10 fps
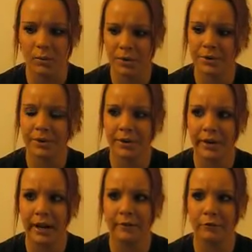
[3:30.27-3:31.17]
we were doing
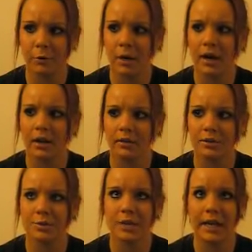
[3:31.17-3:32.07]
okay for a while.
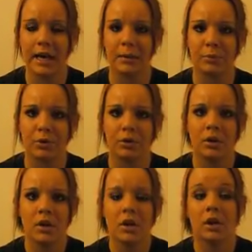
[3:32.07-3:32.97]
This was like April.
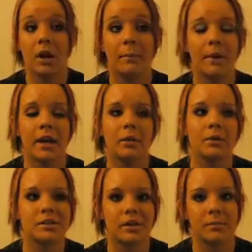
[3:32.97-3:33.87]
Come May,
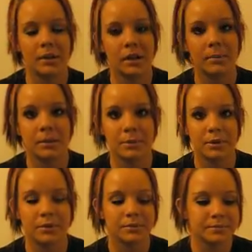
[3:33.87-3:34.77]
we started meeting
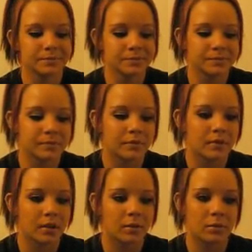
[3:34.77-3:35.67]
people.
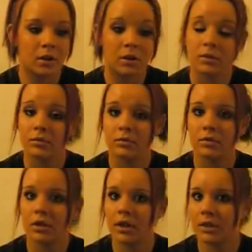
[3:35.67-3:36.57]
Well,
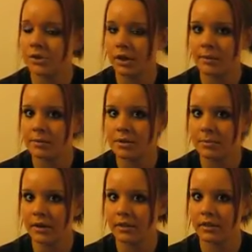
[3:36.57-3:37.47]
our next door neighbor was a
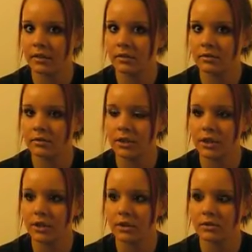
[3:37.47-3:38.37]
meth
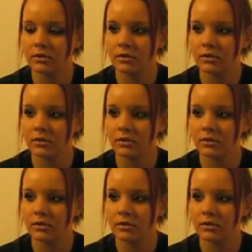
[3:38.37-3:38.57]
dealer